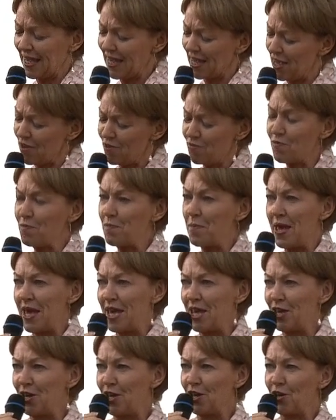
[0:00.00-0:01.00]
give
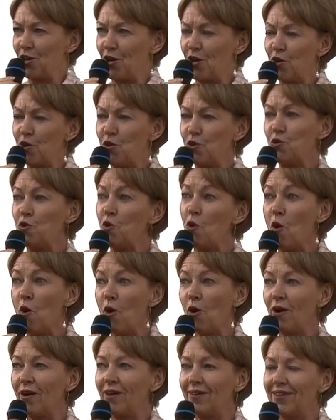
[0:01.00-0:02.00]
me
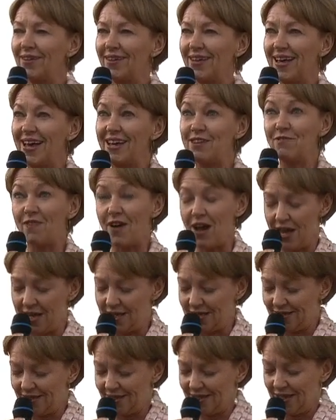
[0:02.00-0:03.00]
your
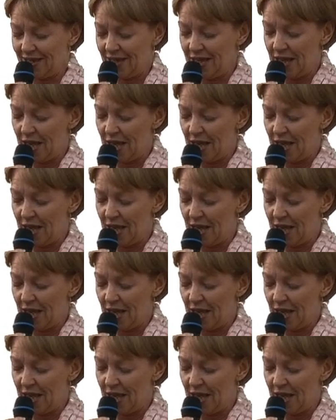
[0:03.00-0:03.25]
advice